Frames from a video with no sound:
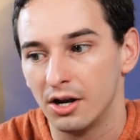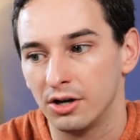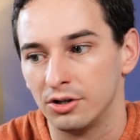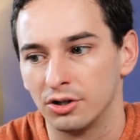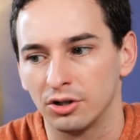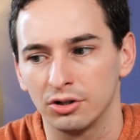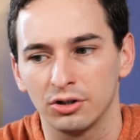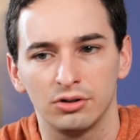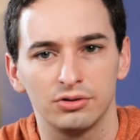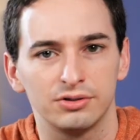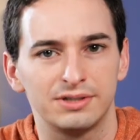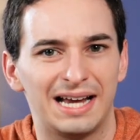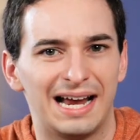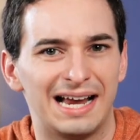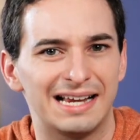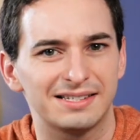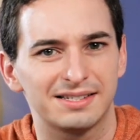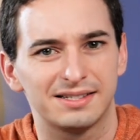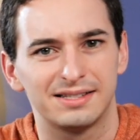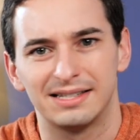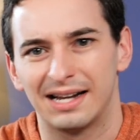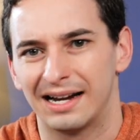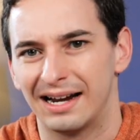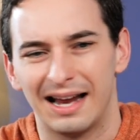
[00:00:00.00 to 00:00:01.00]

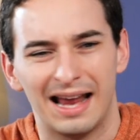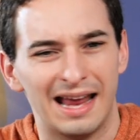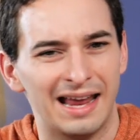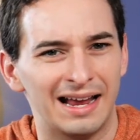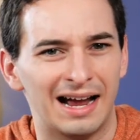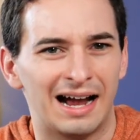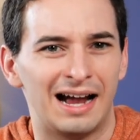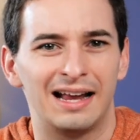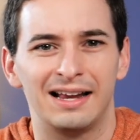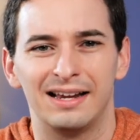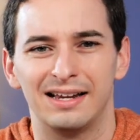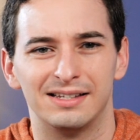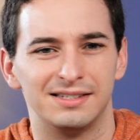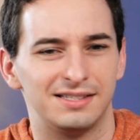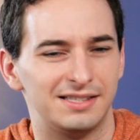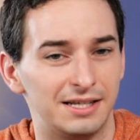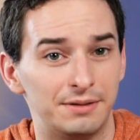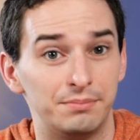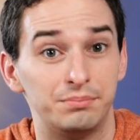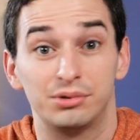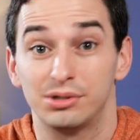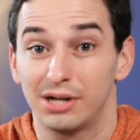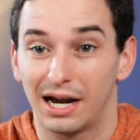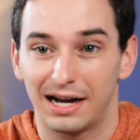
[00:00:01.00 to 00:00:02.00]
NeuralTask.ai is
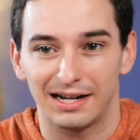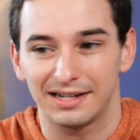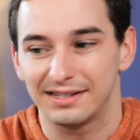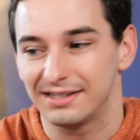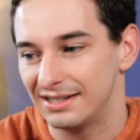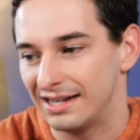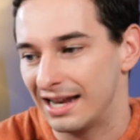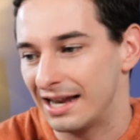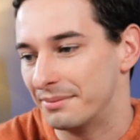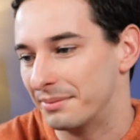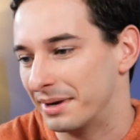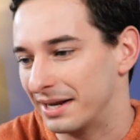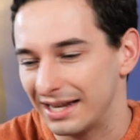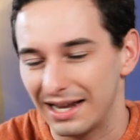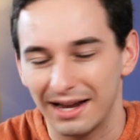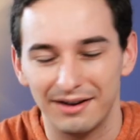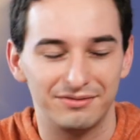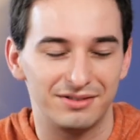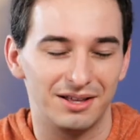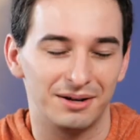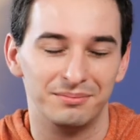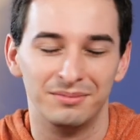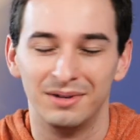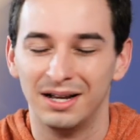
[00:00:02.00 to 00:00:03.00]
the product name I
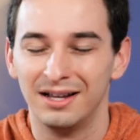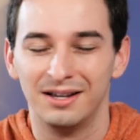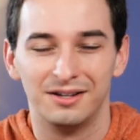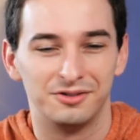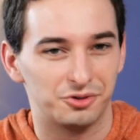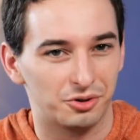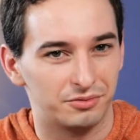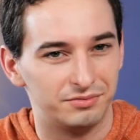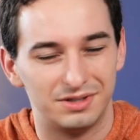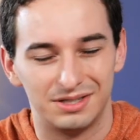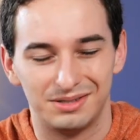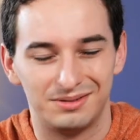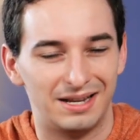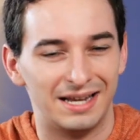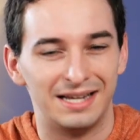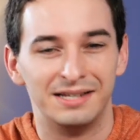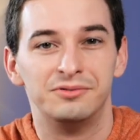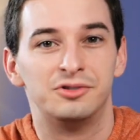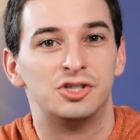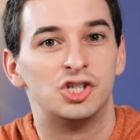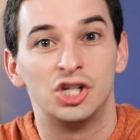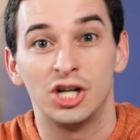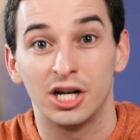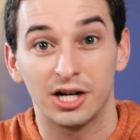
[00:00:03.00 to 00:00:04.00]
gave them. So I'm just a
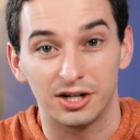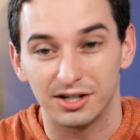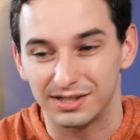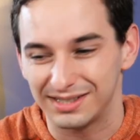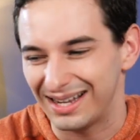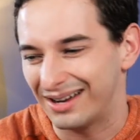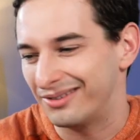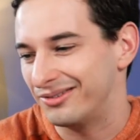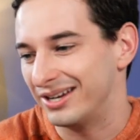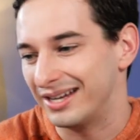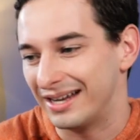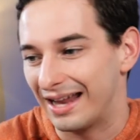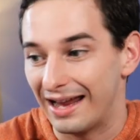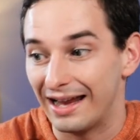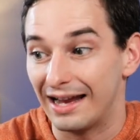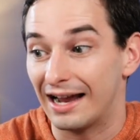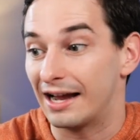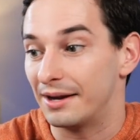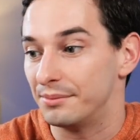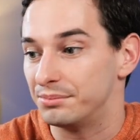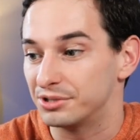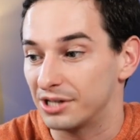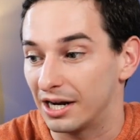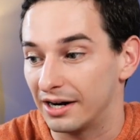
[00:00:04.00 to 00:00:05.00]
generic sounding
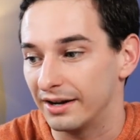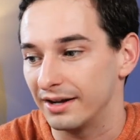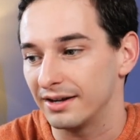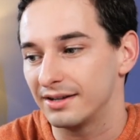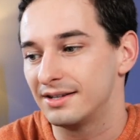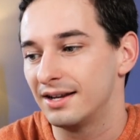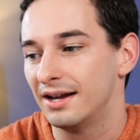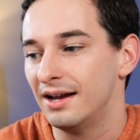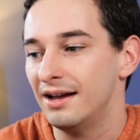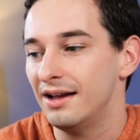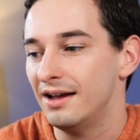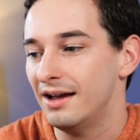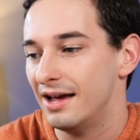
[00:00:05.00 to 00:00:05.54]
AI product.